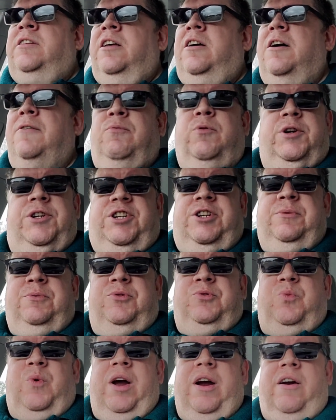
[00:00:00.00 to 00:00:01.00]
of what she
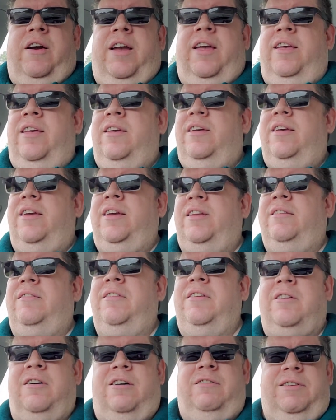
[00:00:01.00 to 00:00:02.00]
was wearing. And,
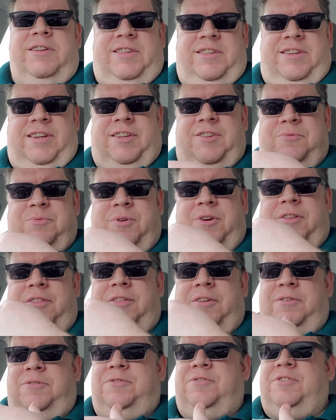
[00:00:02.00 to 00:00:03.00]
it's one of
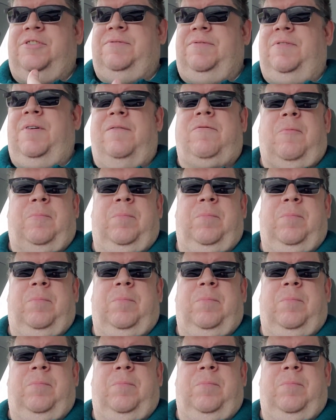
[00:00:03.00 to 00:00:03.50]
those, if you ever